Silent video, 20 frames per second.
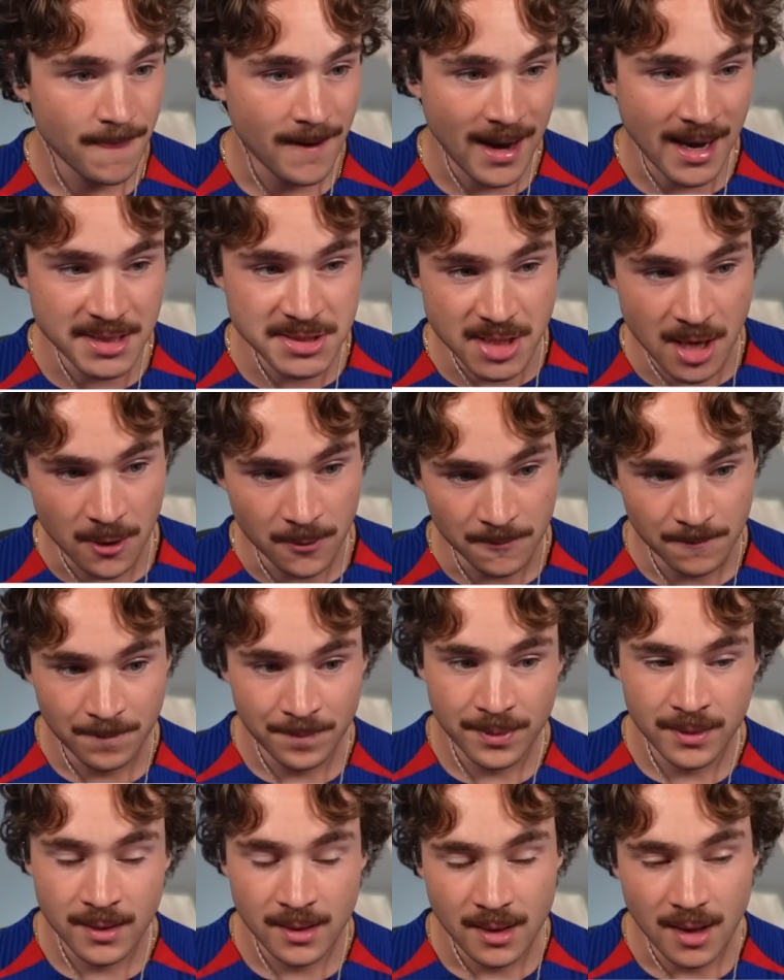I don't.
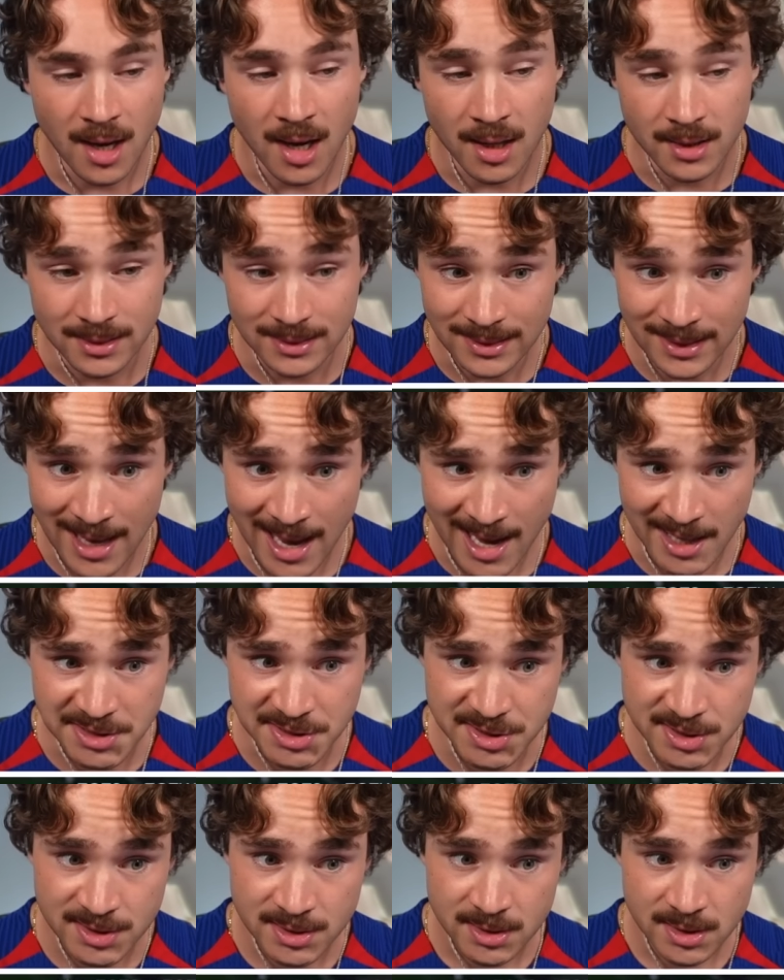
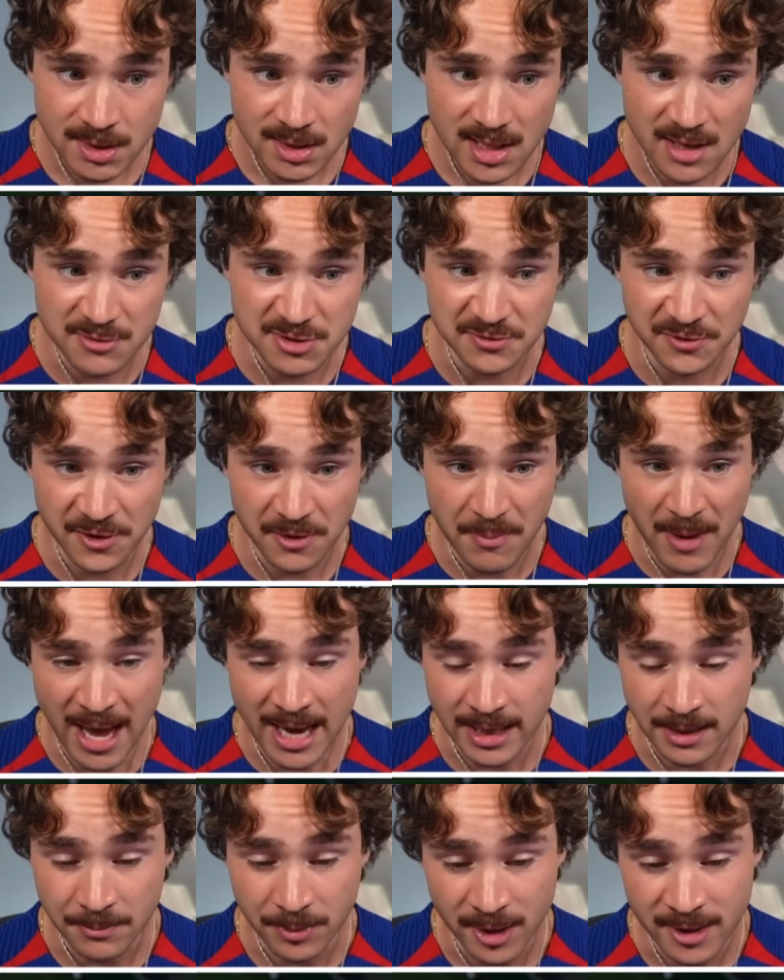Unless it was for the
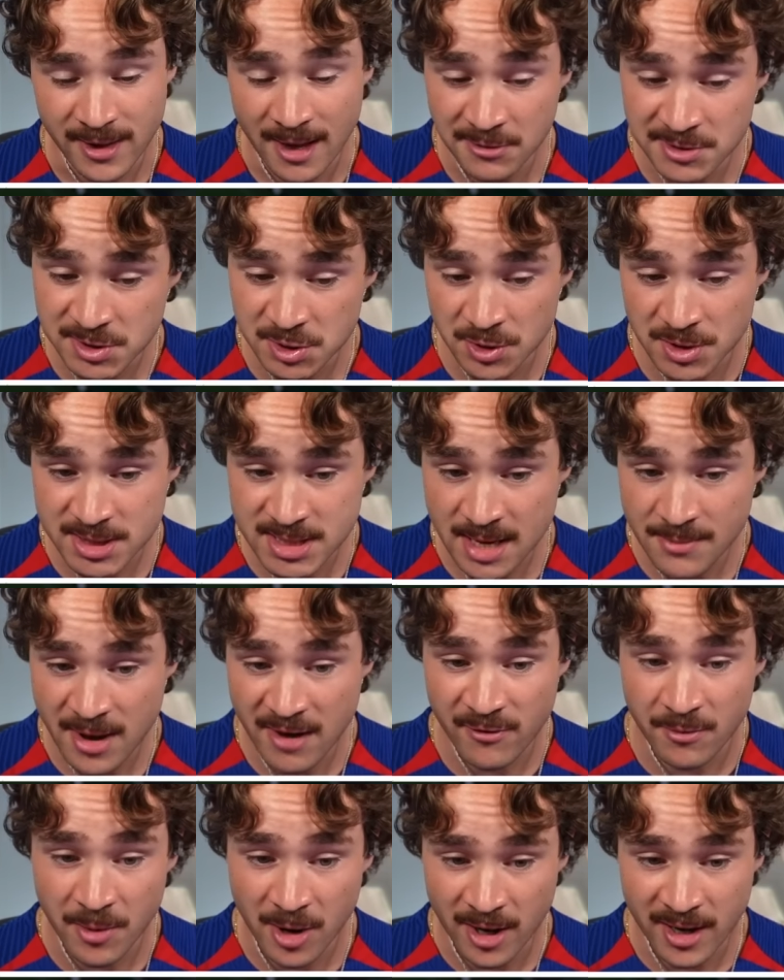pack and play. That was the only time I
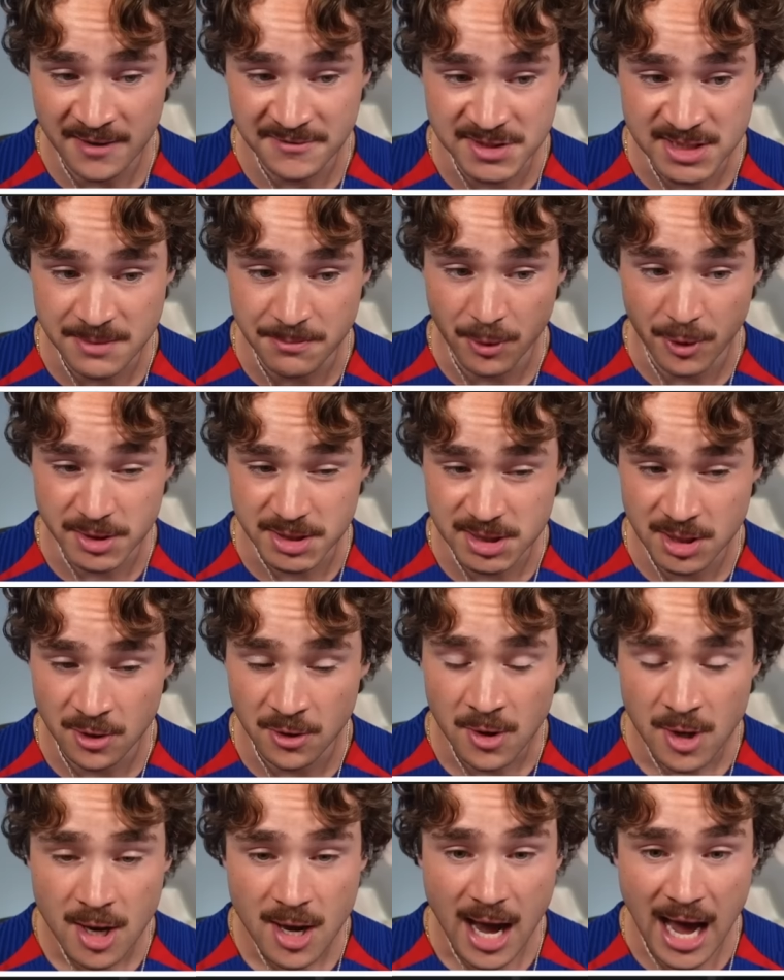ever bought FC points. So
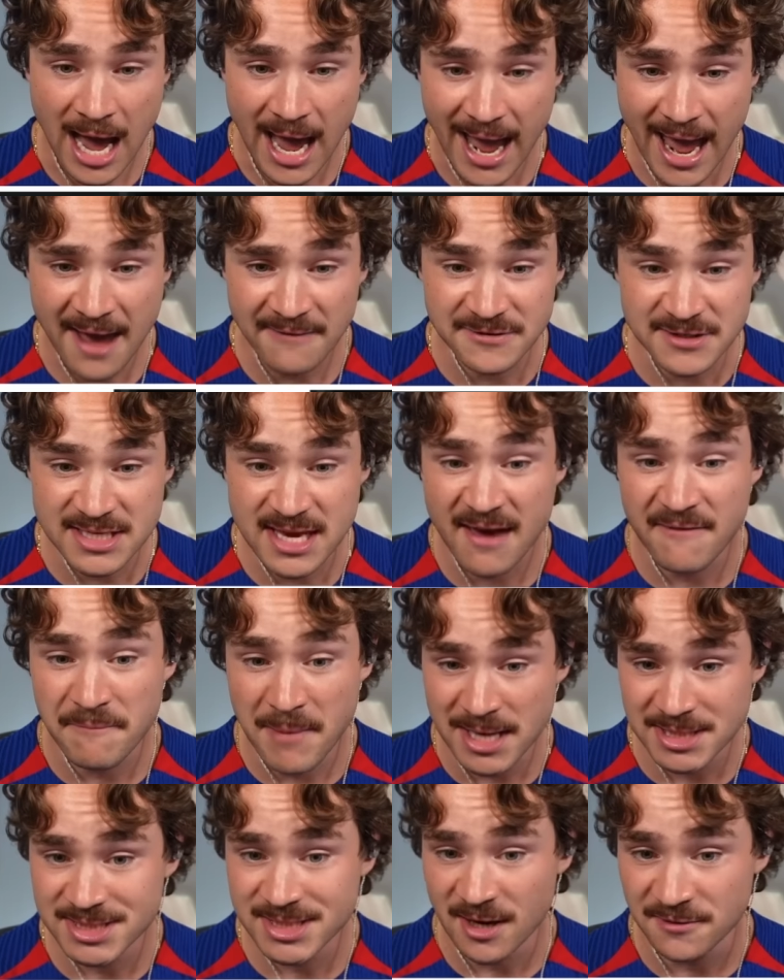I have saved
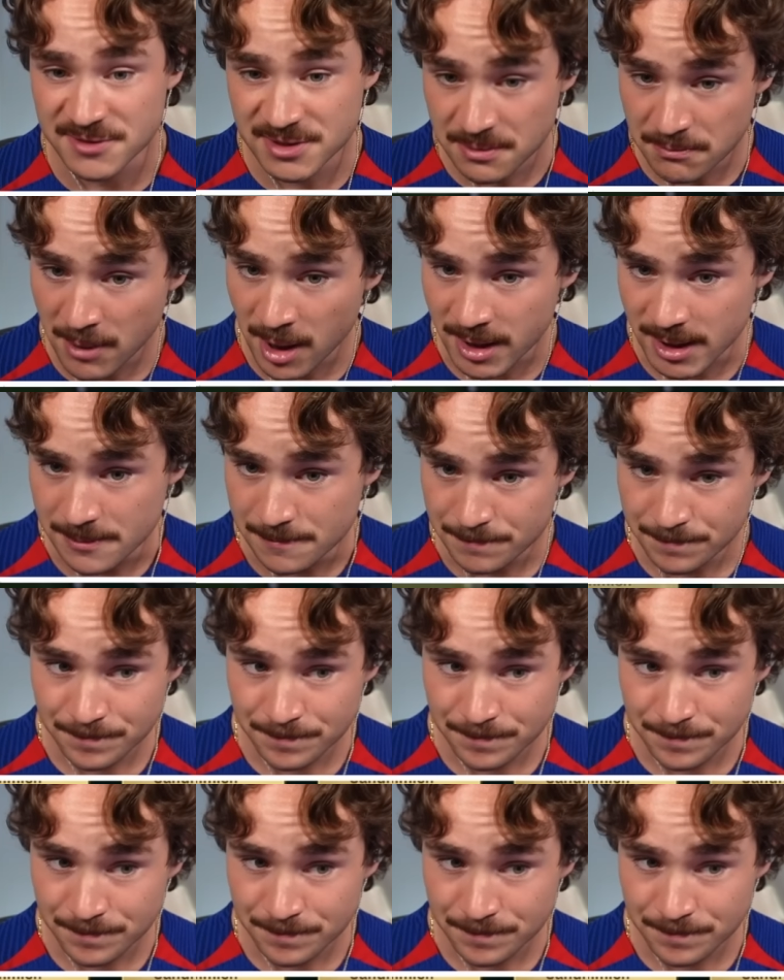myself some money.